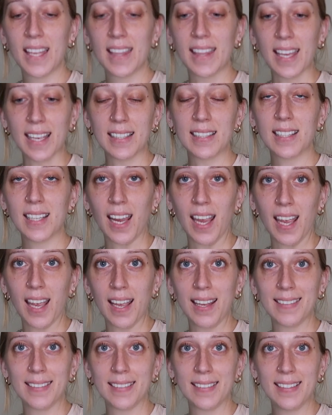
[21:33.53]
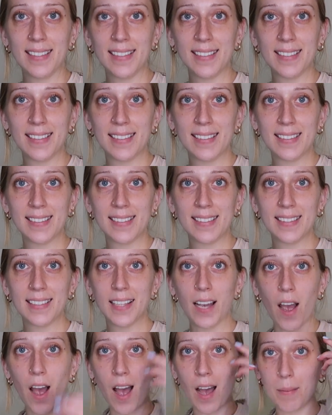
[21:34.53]
Thanks again
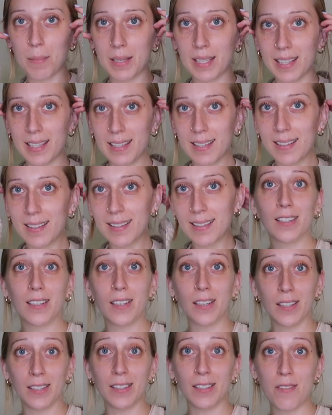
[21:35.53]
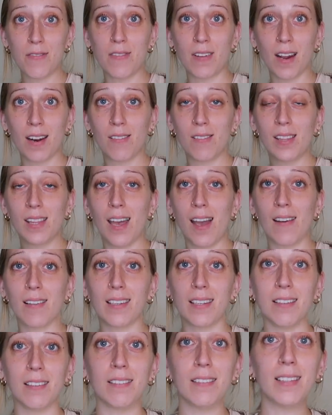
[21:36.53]
to Hobbii. Couldn't have done it without
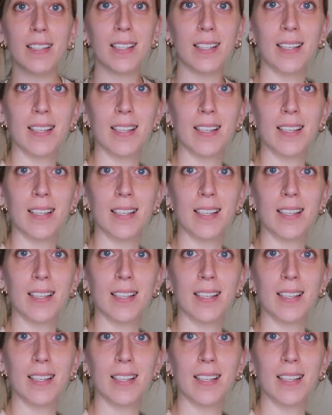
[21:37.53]
you.